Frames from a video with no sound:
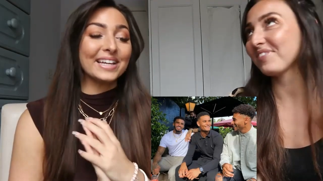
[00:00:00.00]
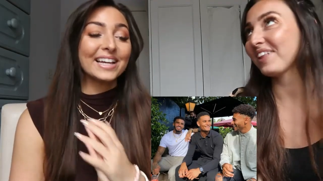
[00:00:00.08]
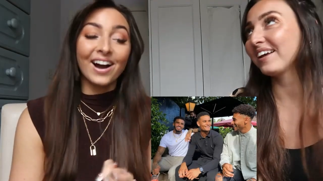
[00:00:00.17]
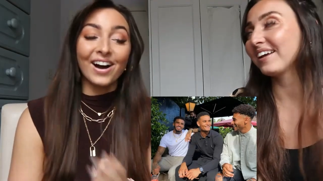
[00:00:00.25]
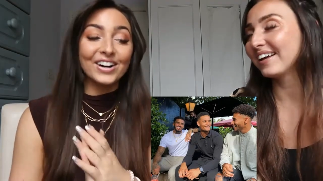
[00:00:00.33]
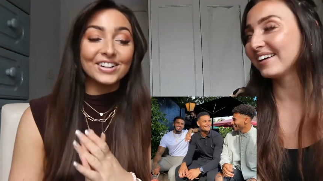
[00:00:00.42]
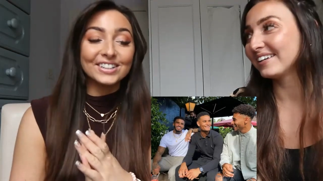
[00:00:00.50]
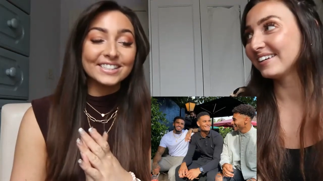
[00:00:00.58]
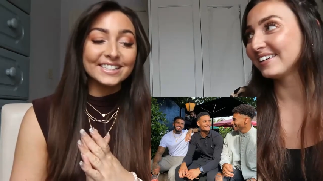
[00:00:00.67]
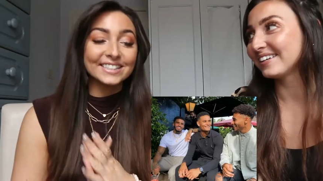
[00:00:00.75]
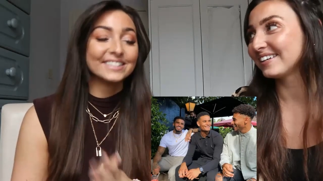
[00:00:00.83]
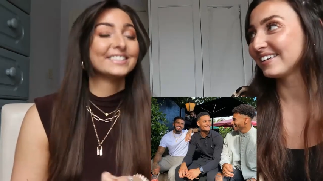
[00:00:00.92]

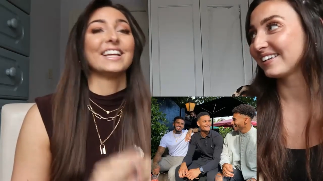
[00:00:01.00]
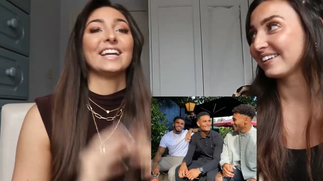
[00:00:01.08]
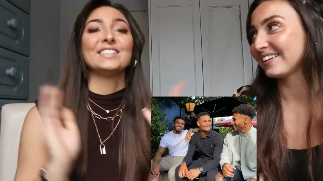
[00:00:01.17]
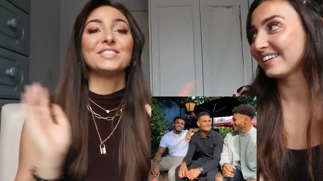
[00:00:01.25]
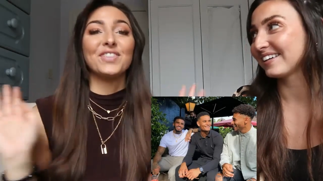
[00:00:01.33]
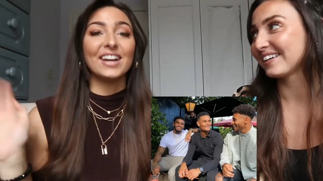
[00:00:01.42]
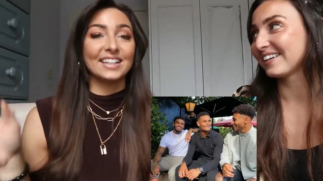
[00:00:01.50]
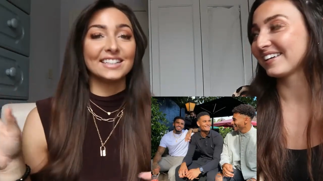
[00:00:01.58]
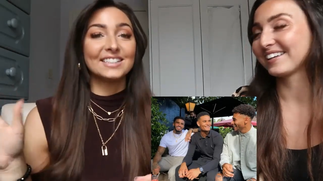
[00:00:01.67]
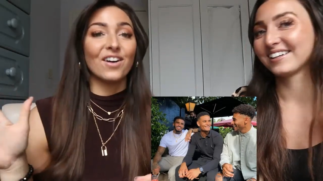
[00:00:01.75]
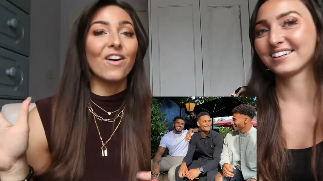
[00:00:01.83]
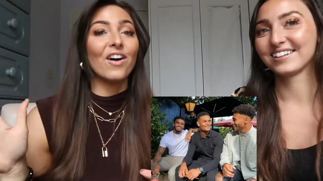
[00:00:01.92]
Speaker 1: because he's
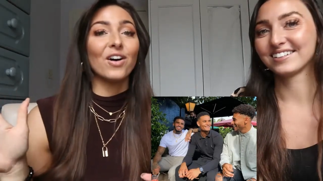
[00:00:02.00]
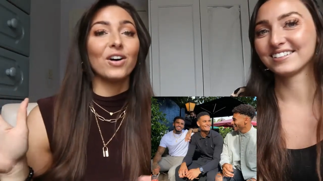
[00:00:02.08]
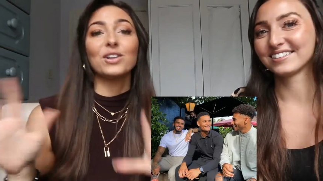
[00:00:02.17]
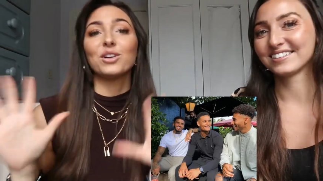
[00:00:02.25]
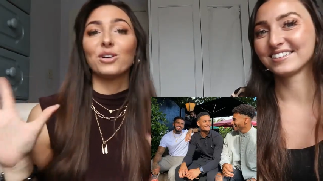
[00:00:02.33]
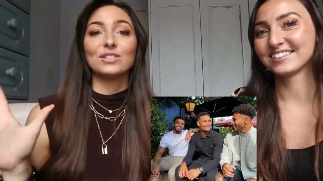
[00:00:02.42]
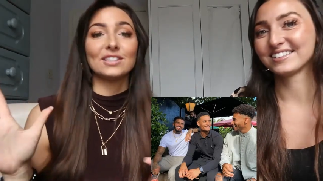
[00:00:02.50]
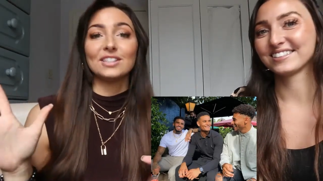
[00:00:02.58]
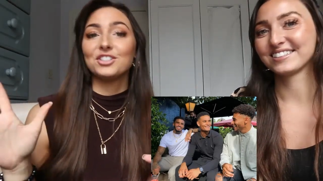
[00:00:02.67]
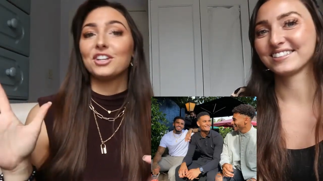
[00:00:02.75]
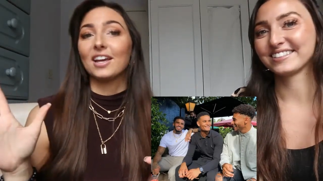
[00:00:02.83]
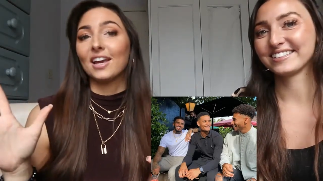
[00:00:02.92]
really tall, goes to the
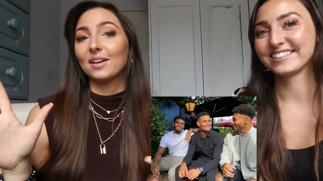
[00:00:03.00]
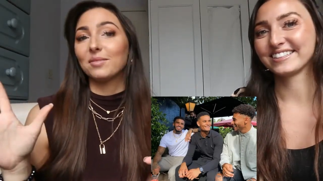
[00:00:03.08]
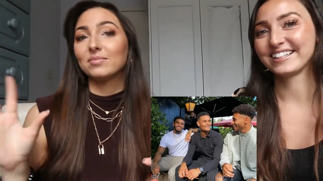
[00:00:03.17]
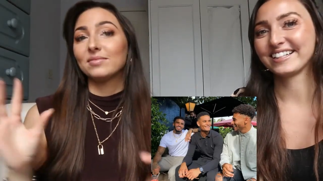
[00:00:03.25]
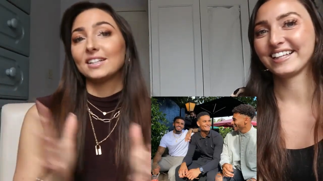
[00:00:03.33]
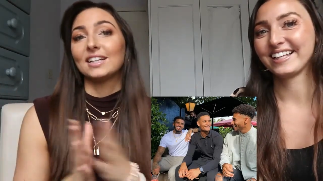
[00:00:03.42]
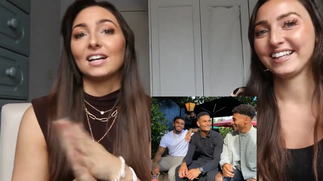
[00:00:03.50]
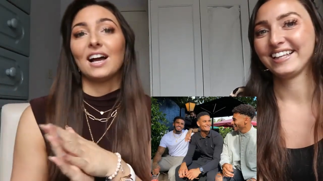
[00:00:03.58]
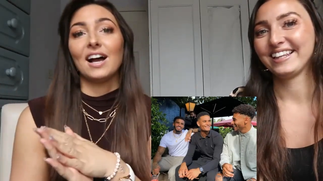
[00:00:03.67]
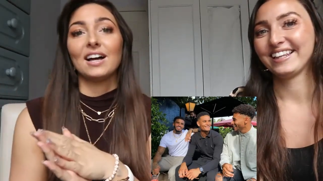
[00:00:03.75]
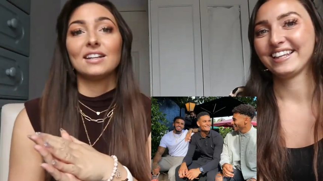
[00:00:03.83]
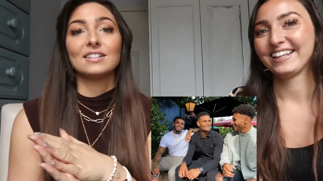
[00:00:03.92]
gym,
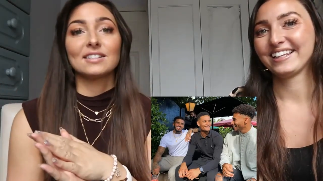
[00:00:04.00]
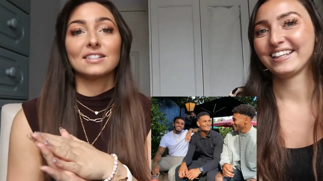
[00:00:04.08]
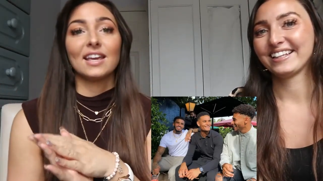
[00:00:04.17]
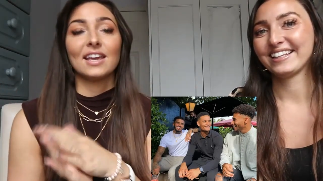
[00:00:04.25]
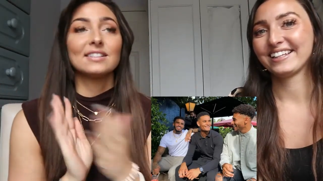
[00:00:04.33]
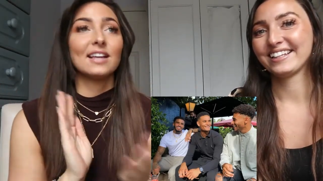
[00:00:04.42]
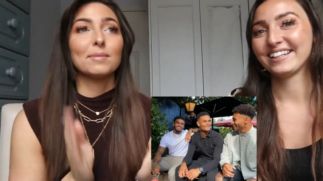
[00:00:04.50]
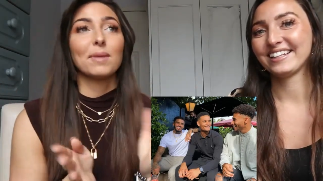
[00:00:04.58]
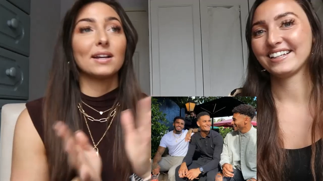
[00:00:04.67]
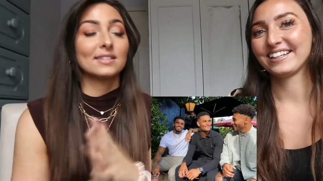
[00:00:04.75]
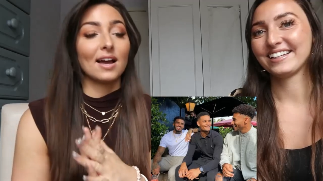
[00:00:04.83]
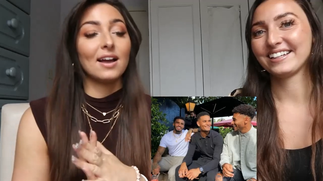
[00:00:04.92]
and he's, like,
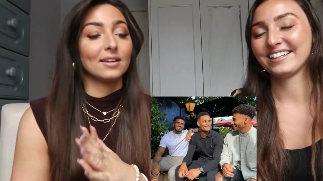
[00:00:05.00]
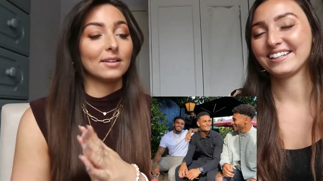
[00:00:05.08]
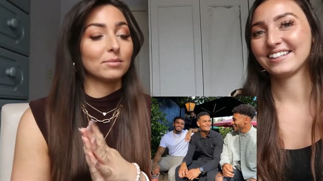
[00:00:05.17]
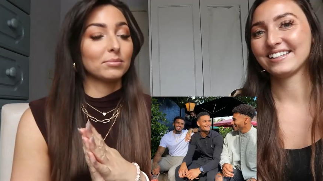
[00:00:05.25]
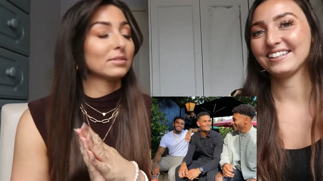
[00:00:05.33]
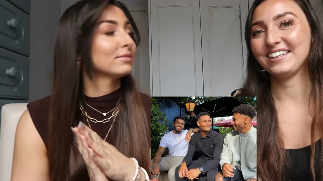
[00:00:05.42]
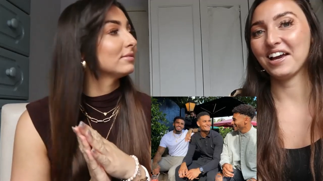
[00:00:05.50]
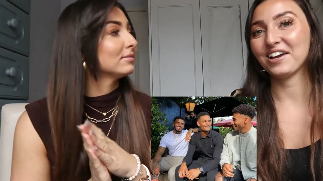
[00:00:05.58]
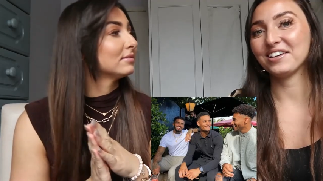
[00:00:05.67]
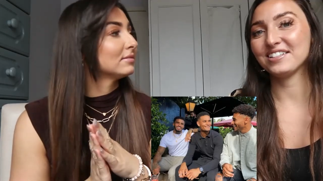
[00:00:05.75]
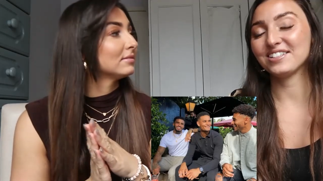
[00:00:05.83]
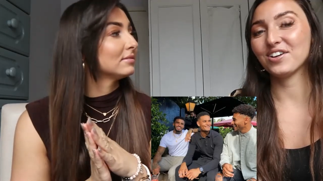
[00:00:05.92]
my type.
Speaker 2: Yeah,
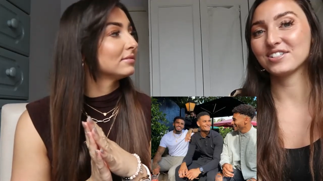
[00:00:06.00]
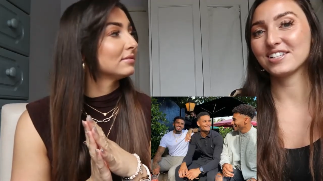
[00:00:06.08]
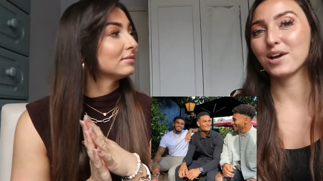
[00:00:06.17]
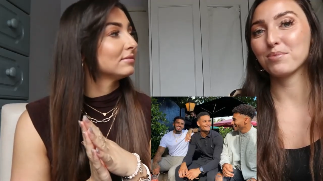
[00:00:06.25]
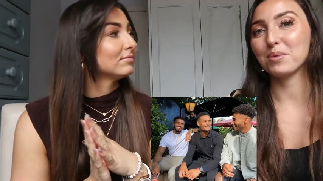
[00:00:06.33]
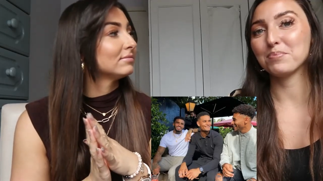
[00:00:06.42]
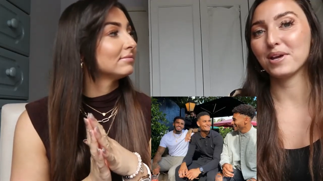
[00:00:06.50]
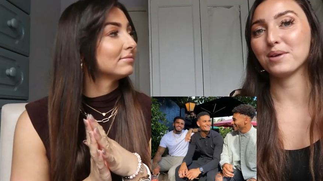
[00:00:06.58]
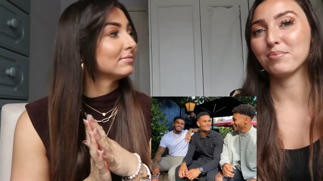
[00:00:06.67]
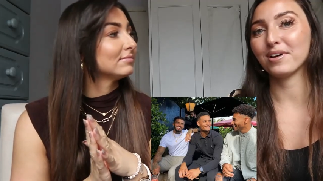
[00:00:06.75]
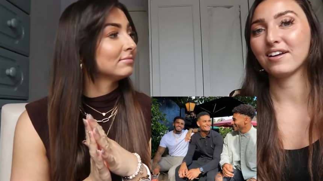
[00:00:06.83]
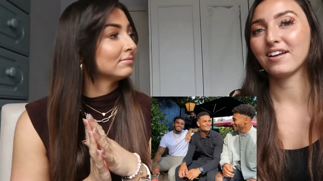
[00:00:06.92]
he's your type on
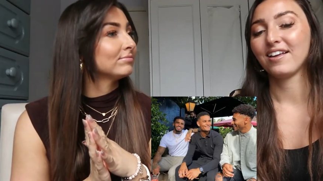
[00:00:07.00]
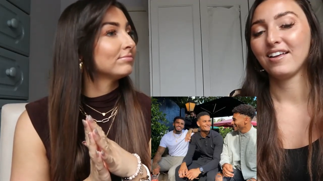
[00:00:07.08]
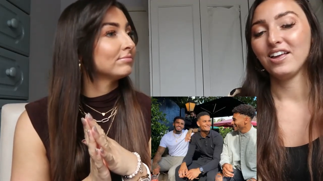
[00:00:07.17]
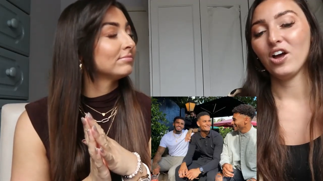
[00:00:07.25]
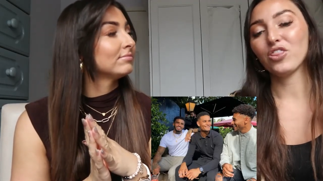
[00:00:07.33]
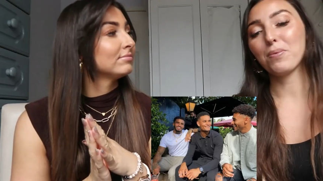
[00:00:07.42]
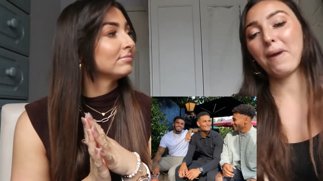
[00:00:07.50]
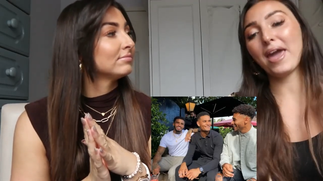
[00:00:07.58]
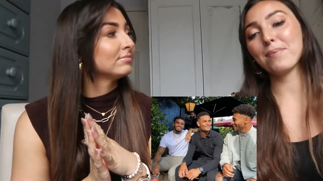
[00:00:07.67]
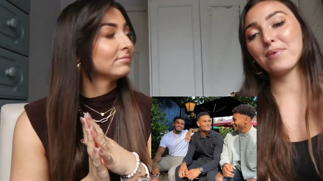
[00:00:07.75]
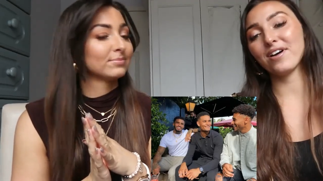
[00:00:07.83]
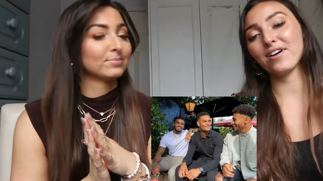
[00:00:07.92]
paper. Mm. The
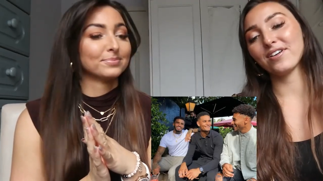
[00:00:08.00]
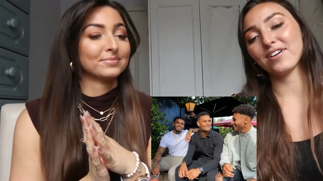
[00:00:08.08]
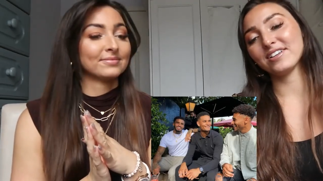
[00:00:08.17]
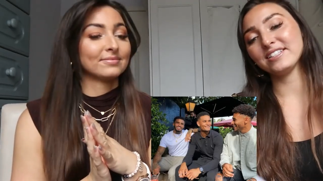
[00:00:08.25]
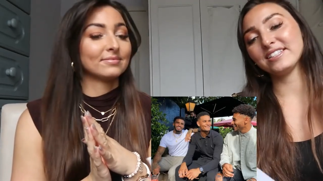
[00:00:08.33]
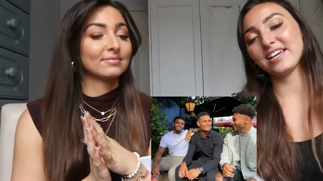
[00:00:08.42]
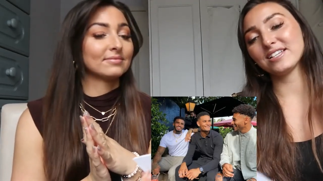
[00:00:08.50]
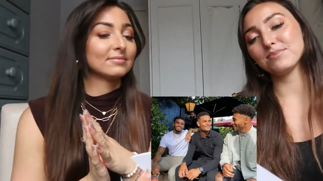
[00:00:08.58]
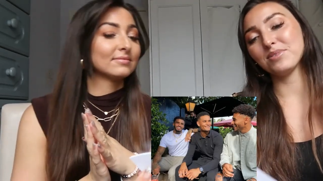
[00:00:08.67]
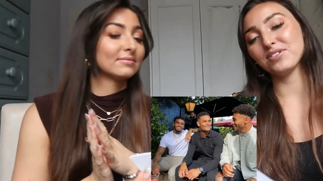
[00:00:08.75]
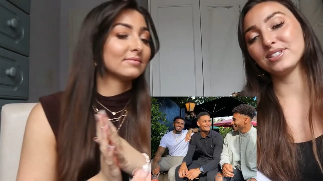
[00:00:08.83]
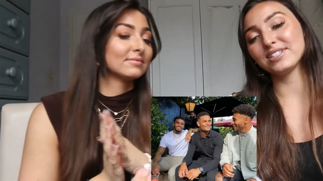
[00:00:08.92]
paper says
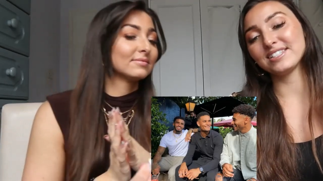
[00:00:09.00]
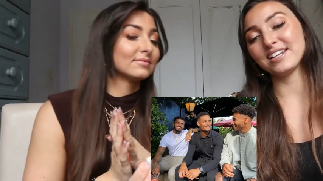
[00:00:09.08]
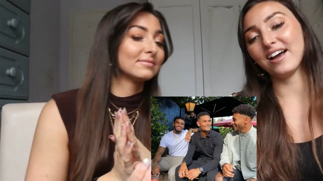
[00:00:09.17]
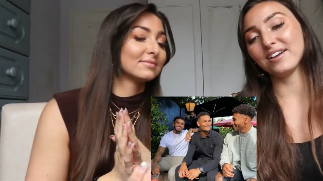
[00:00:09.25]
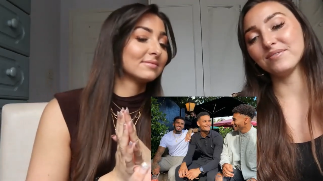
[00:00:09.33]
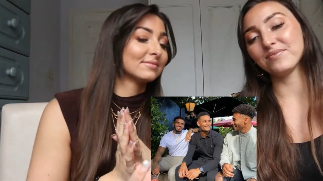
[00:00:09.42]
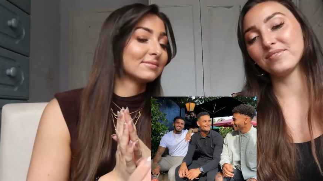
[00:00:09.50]
Marissa's type.